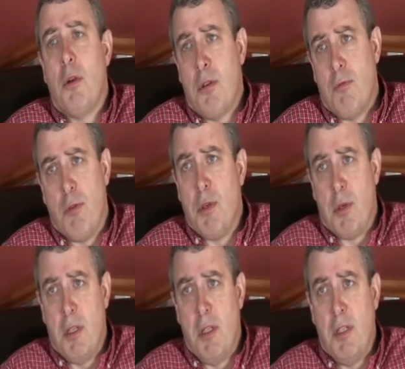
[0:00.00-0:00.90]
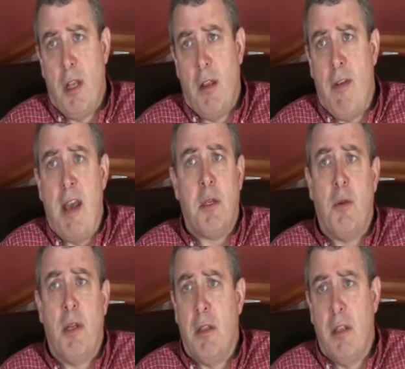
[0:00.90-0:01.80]
Earth's resources at a
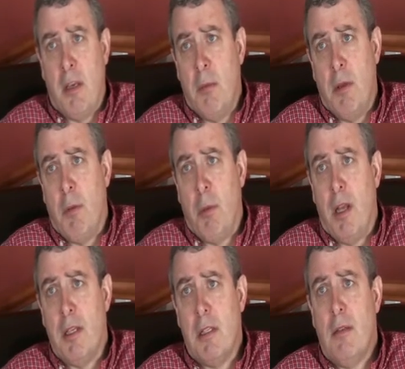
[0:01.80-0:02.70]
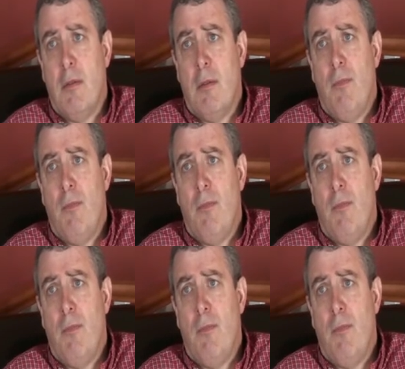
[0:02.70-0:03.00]
faster rate than they can be replaced.